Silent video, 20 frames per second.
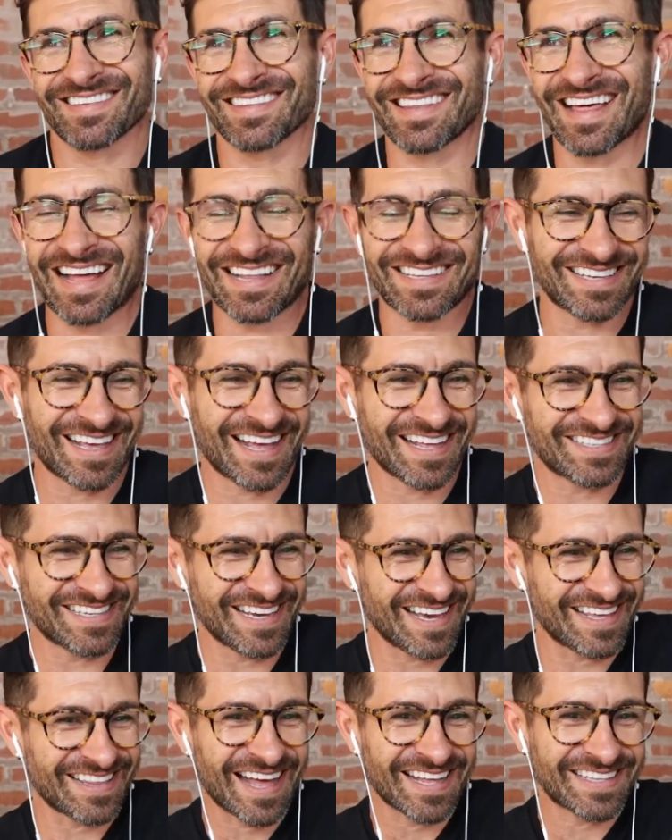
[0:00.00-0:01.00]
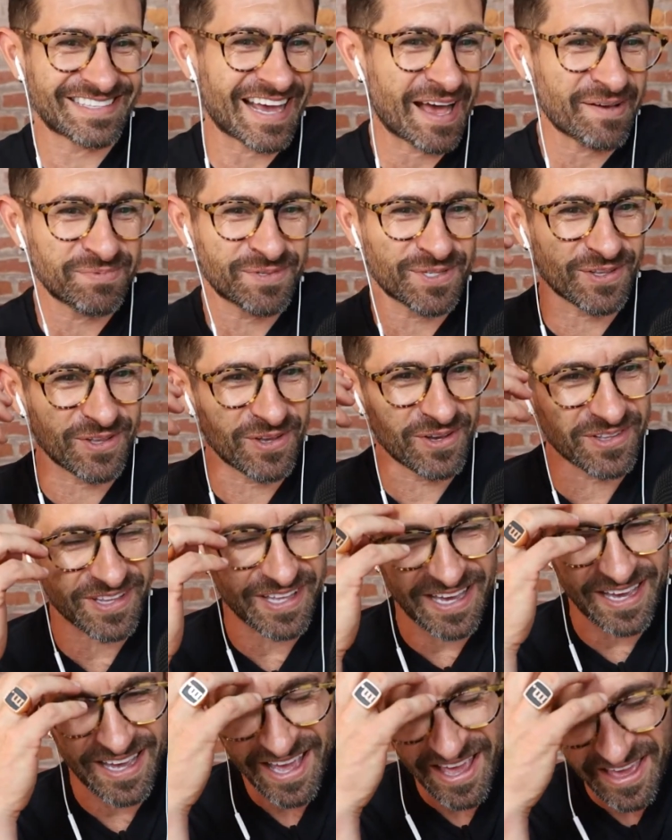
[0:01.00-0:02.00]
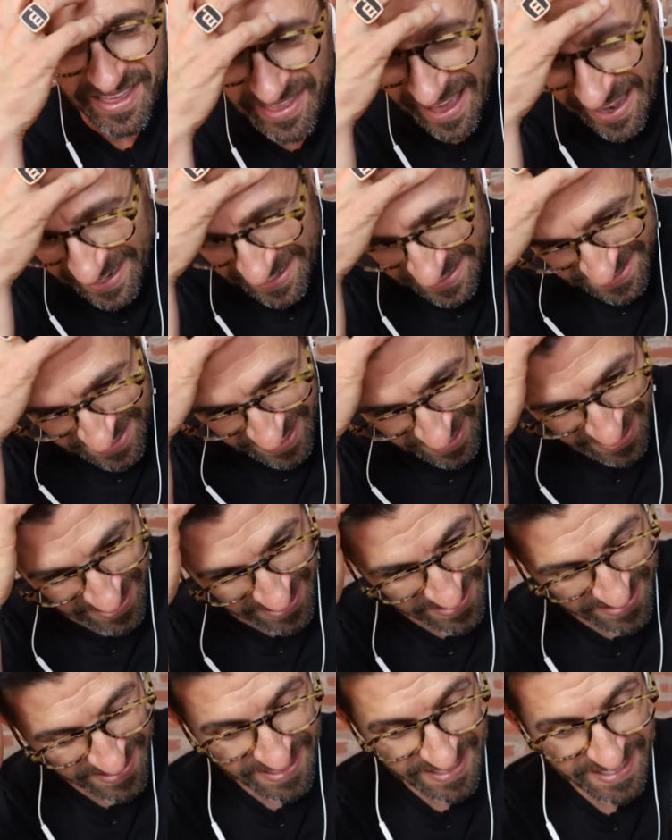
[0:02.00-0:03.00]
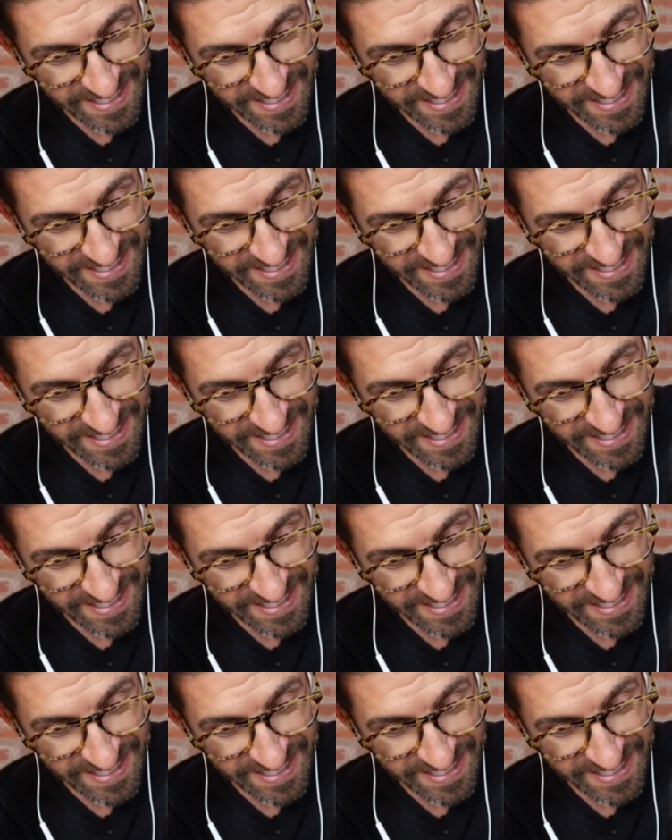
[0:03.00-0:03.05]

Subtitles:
That's it. That's absolutely, that is the